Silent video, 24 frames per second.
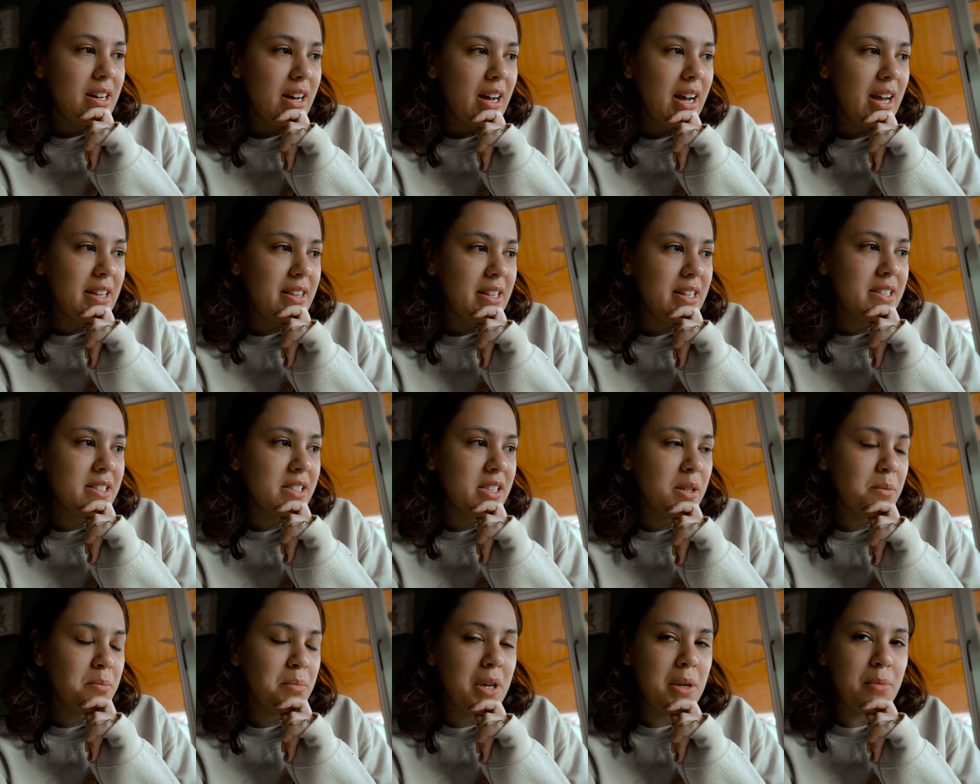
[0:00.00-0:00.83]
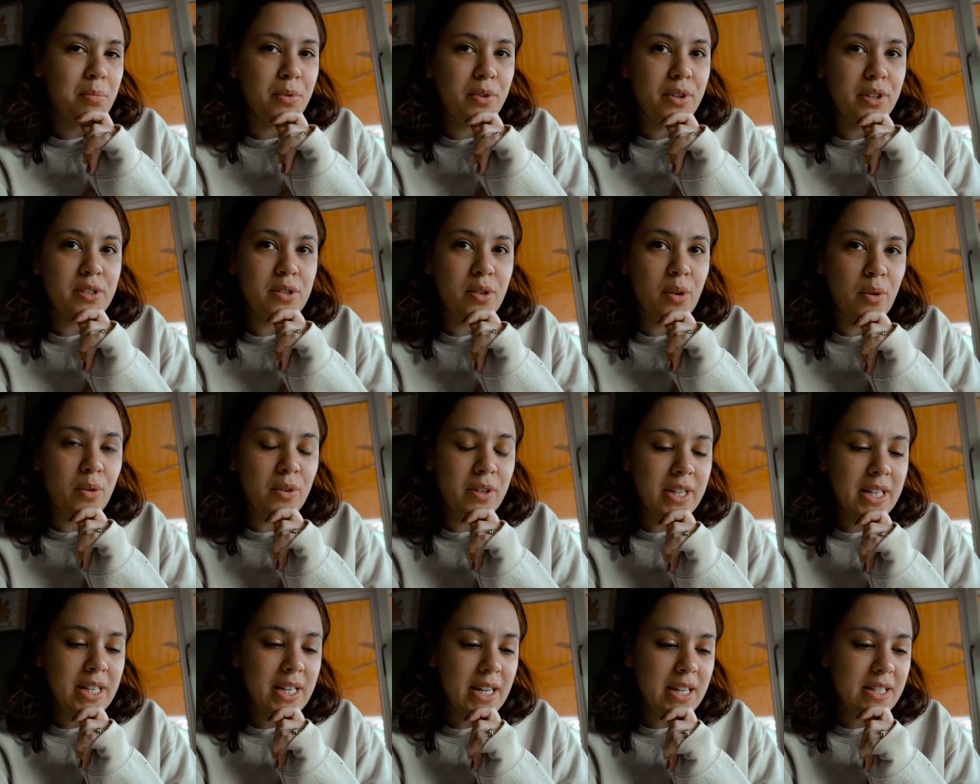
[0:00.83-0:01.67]
I think some people could
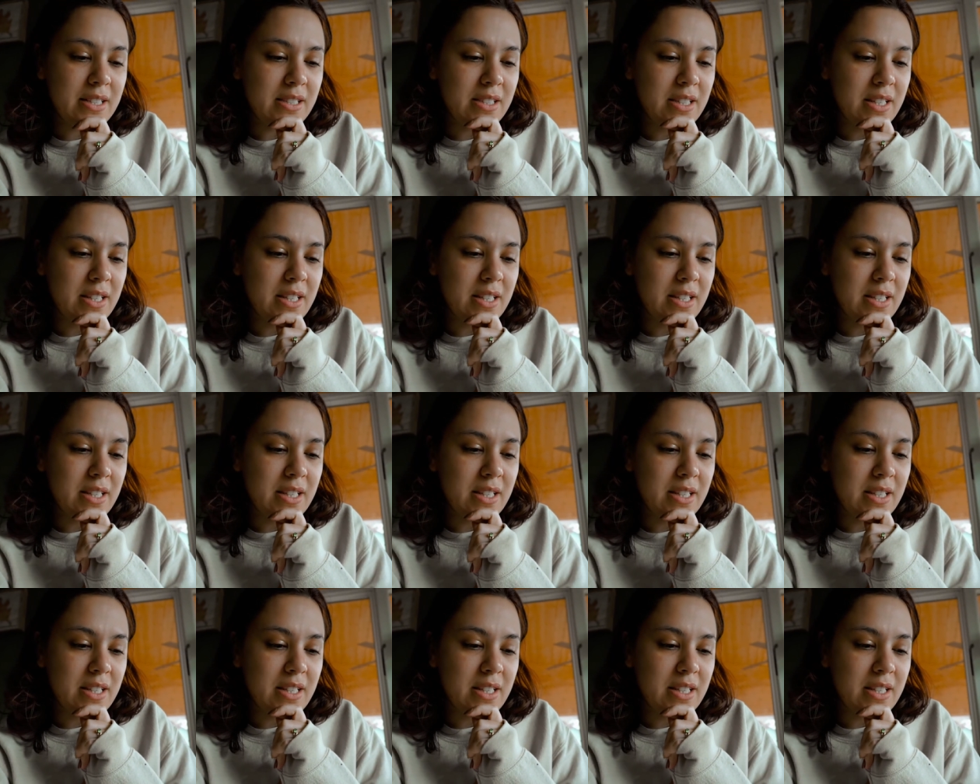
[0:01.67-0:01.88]
totally guess